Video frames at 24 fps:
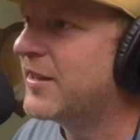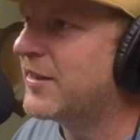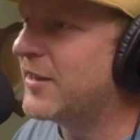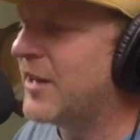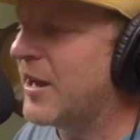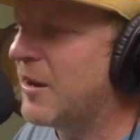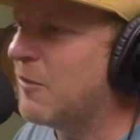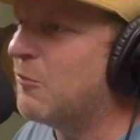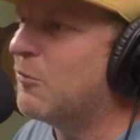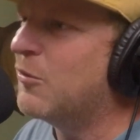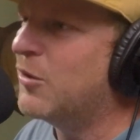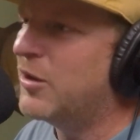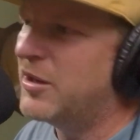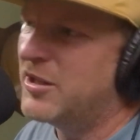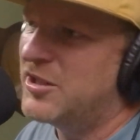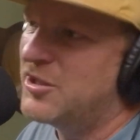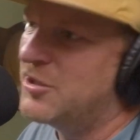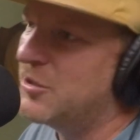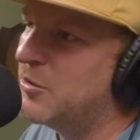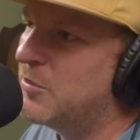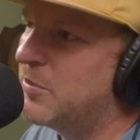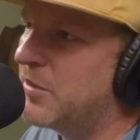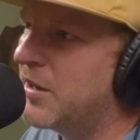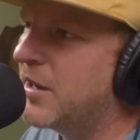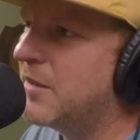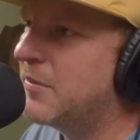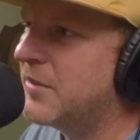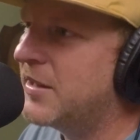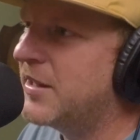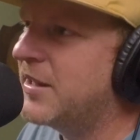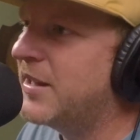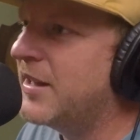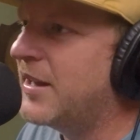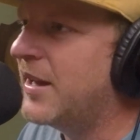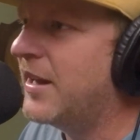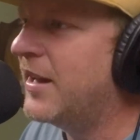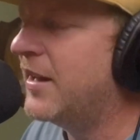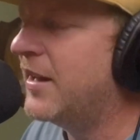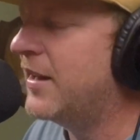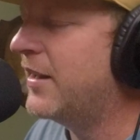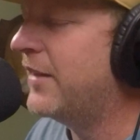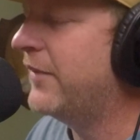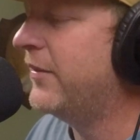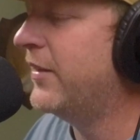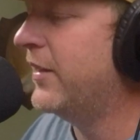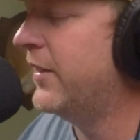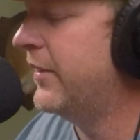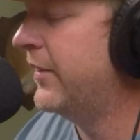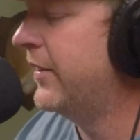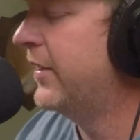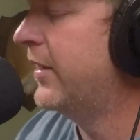that rush that you rush. probably get out of it.